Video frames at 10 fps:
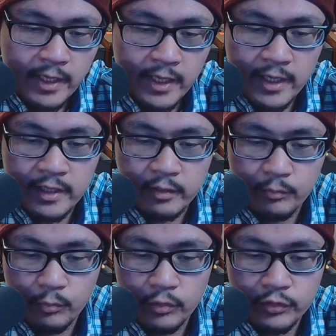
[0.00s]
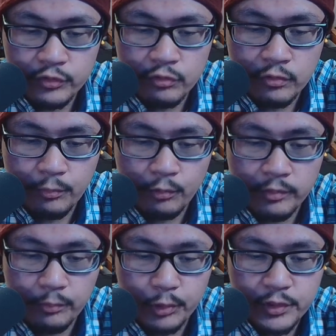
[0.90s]
And the two
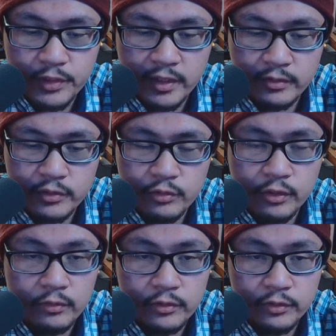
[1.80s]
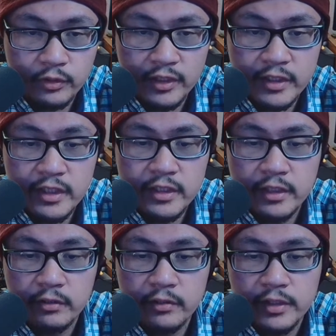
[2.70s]
important ports that you're going to need
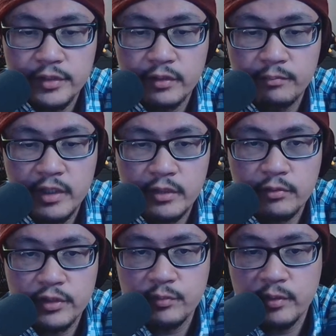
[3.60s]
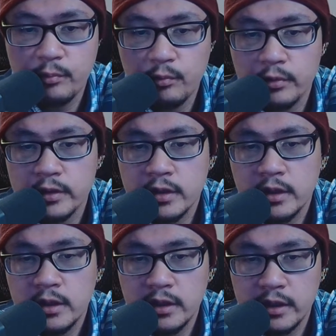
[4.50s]
here is the mini USB port
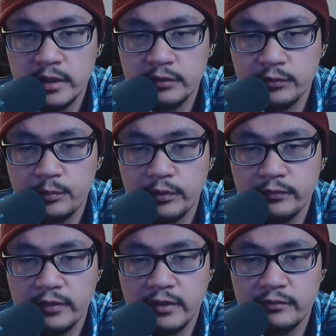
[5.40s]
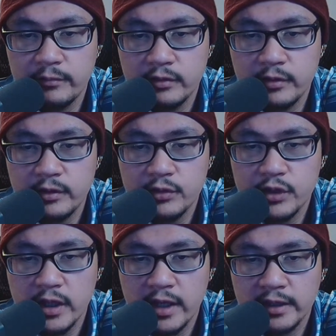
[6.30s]
and the 3.5 millimeter
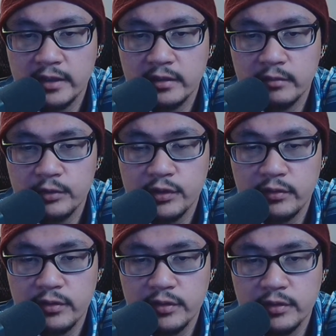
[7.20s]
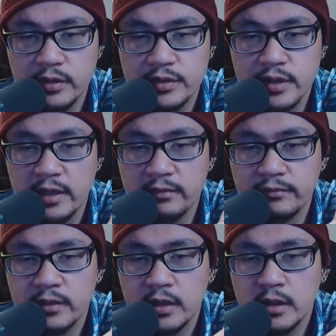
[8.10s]
jack, which this does
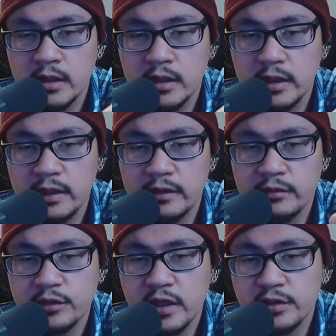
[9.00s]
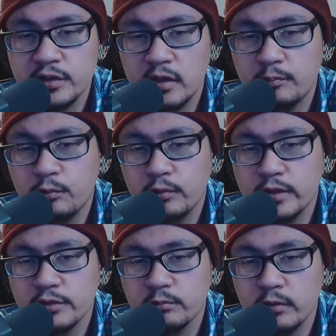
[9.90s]
have. And there's an XLR
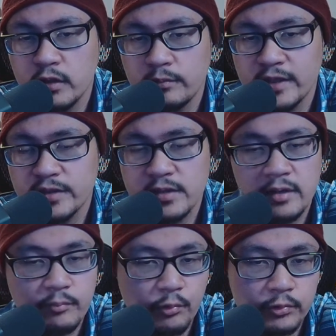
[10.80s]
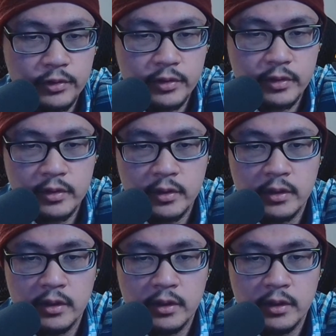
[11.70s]
port as well, but that's not important.